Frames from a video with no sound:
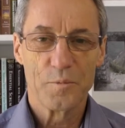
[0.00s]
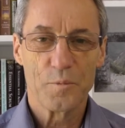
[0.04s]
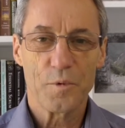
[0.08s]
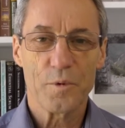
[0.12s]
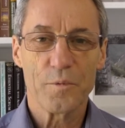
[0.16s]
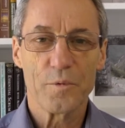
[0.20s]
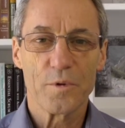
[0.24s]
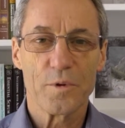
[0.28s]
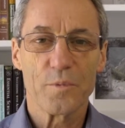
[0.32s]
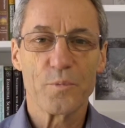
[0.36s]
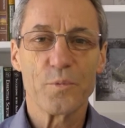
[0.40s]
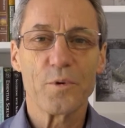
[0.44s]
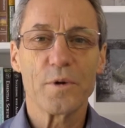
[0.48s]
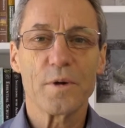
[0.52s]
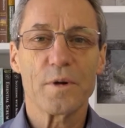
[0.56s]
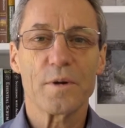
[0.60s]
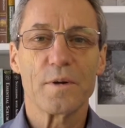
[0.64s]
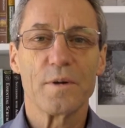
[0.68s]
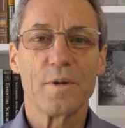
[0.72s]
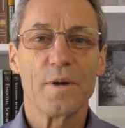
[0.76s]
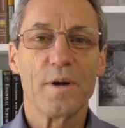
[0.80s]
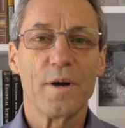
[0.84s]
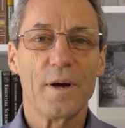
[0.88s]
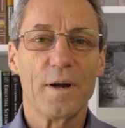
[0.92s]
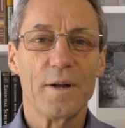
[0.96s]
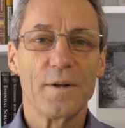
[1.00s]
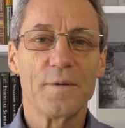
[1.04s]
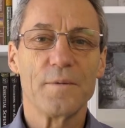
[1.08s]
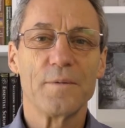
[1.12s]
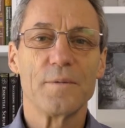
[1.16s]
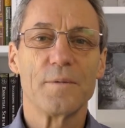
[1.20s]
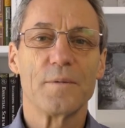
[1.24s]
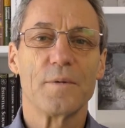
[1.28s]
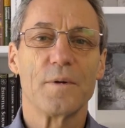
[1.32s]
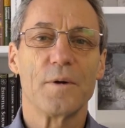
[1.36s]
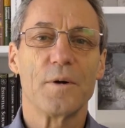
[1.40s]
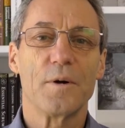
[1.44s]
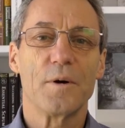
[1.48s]
But with a product line,
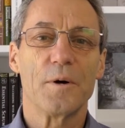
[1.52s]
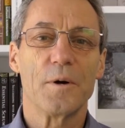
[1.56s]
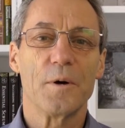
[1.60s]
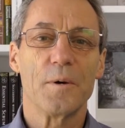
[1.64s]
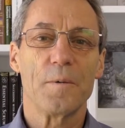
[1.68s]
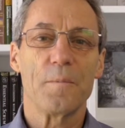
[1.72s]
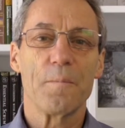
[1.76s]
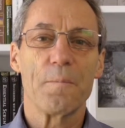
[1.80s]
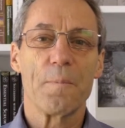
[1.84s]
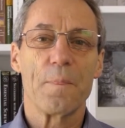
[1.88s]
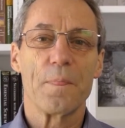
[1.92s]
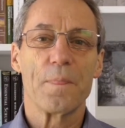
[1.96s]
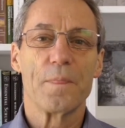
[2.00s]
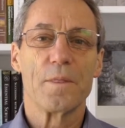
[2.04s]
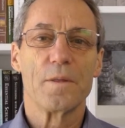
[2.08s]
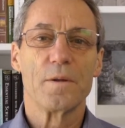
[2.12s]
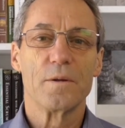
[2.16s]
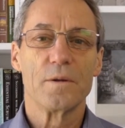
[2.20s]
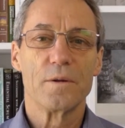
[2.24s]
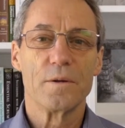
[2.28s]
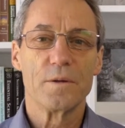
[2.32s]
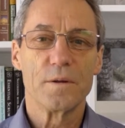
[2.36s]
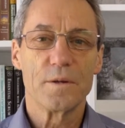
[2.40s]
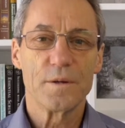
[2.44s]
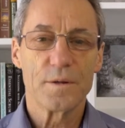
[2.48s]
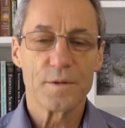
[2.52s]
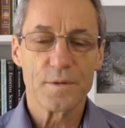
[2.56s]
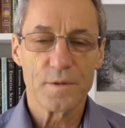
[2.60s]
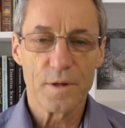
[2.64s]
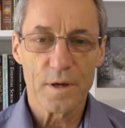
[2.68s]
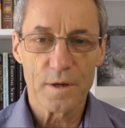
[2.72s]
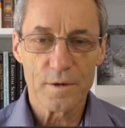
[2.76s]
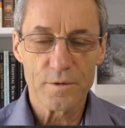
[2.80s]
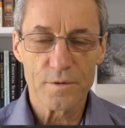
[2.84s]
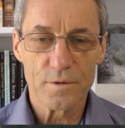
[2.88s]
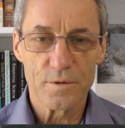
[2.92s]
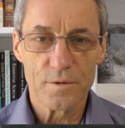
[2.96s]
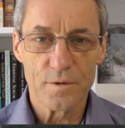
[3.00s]
um, eh,
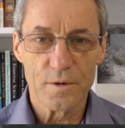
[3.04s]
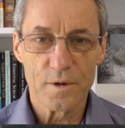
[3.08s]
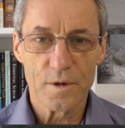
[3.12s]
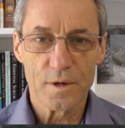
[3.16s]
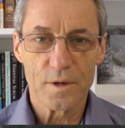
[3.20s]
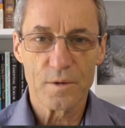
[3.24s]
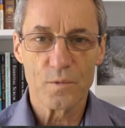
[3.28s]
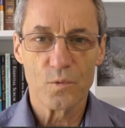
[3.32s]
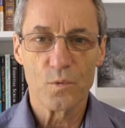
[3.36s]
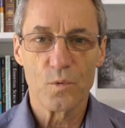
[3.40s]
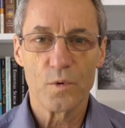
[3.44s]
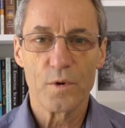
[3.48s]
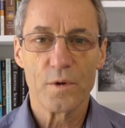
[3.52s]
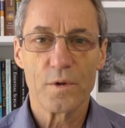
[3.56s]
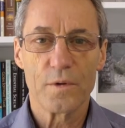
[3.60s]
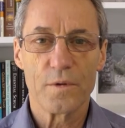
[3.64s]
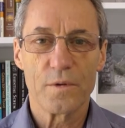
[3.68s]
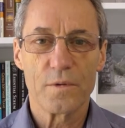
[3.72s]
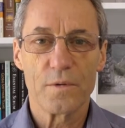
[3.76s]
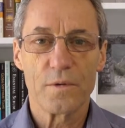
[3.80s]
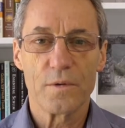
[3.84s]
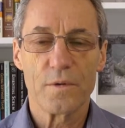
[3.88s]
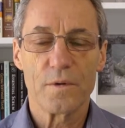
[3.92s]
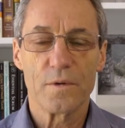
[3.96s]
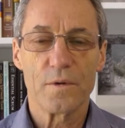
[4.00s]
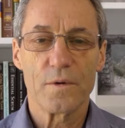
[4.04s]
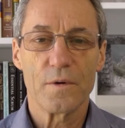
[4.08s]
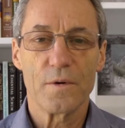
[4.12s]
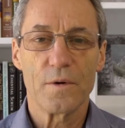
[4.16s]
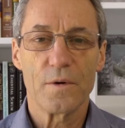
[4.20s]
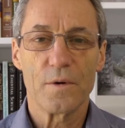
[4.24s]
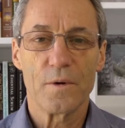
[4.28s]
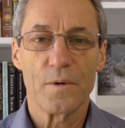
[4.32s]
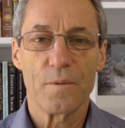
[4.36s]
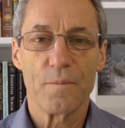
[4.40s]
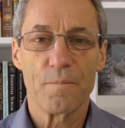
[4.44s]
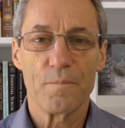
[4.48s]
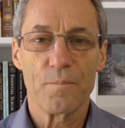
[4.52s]
now you're dealing with
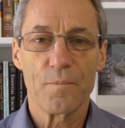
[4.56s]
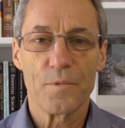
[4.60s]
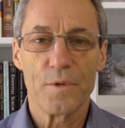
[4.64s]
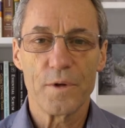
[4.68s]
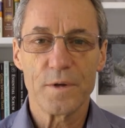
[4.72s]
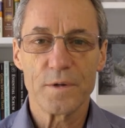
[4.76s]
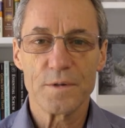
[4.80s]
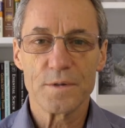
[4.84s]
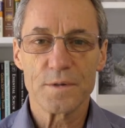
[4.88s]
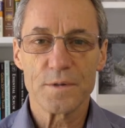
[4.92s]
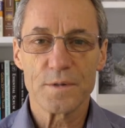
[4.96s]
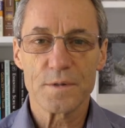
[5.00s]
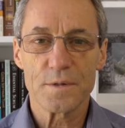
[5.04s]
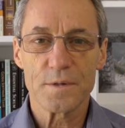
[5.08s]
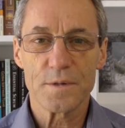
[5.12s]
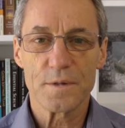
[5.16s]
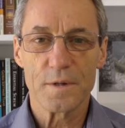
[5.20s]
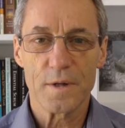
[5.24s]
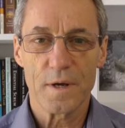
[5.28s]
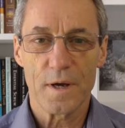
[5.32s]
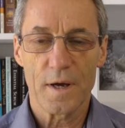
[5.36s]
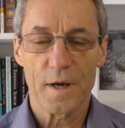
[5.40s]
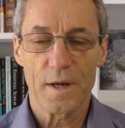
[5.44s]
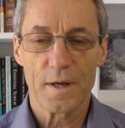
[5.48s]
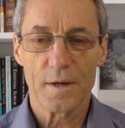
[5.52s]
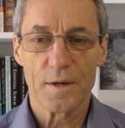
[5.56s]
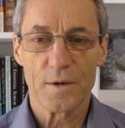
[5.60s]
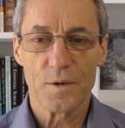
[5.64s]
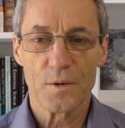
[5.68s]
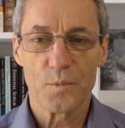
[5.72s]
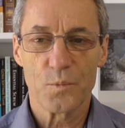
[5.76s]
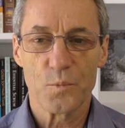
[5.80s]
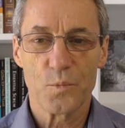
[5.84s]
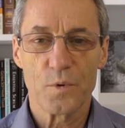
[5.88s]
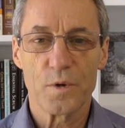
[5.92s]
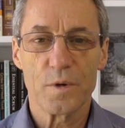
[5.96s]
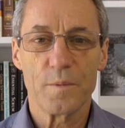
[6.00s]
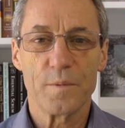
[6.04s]
um, things that
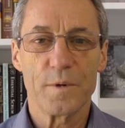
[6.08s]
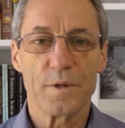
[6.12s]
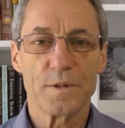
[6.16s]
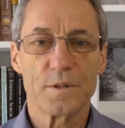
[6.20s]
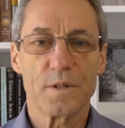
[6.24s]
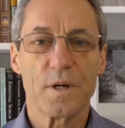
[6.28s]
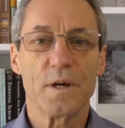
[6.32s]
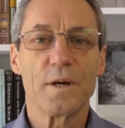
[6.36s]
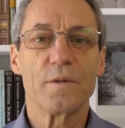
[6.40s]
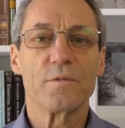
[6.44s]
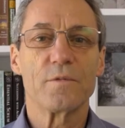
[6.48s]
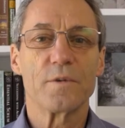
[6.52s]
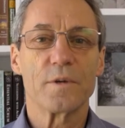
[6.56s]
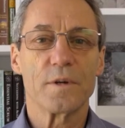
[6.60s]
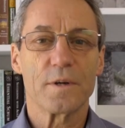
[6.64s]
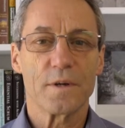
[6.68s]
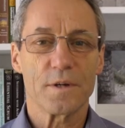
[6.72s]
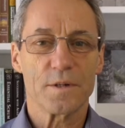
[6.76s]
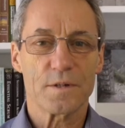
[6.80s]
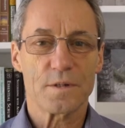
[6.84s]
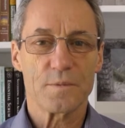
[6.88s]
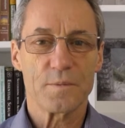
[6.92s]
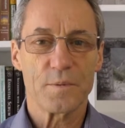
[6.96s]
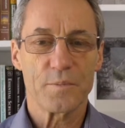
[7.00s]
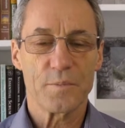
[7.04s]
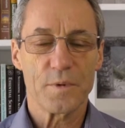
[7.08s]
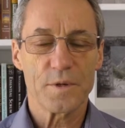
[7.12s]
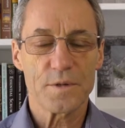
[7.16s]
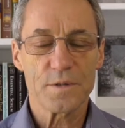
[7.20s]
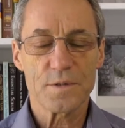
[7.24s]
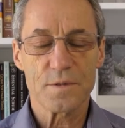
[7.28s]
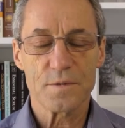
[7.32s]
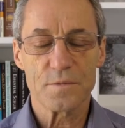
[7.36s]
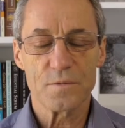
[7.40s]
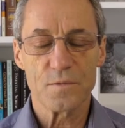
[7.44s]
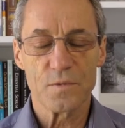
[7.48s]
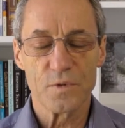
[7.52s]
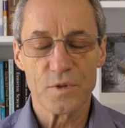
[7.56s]
pretty much every customer
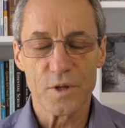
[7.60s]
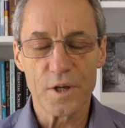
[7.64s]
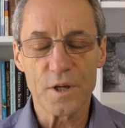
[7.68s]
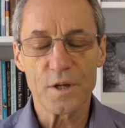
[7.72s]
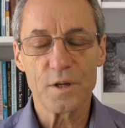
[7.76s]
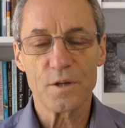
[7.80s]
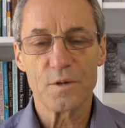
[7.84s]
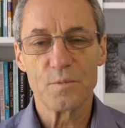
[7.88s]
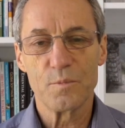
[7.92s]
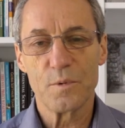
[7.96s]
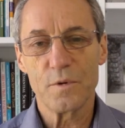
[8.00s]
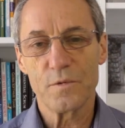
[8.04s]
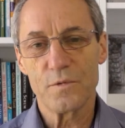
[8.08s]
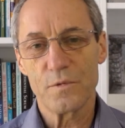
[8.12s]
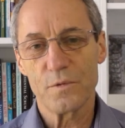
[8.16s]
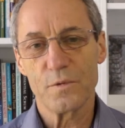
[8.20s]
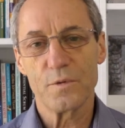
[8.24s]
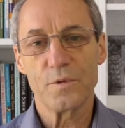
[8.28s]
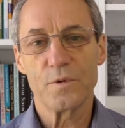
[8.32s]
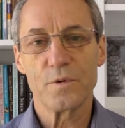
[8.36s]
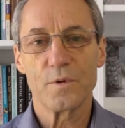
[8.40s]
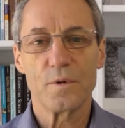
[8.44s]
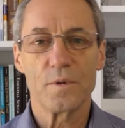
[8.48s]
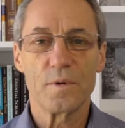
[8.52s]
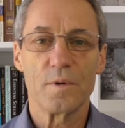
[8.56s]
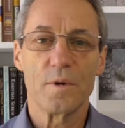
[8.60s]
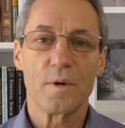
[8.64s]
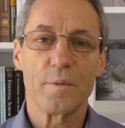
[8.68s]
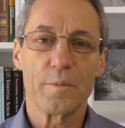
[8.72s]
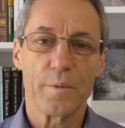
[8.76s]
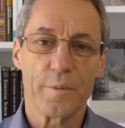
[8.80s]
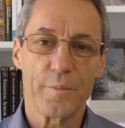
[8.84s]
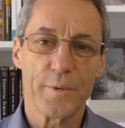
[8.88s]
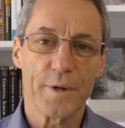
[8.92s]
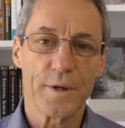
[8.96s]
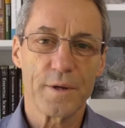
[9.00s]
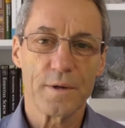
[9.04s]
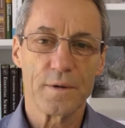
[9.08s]
must need before you can
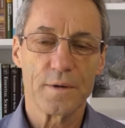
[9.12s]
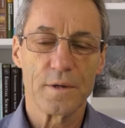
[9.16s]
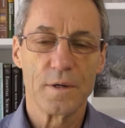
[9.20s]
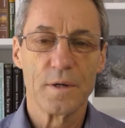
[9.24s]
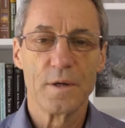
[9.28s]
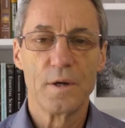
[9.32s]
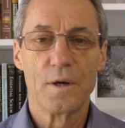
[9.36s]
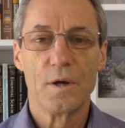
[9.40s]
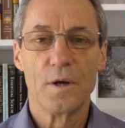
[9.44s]
implement it,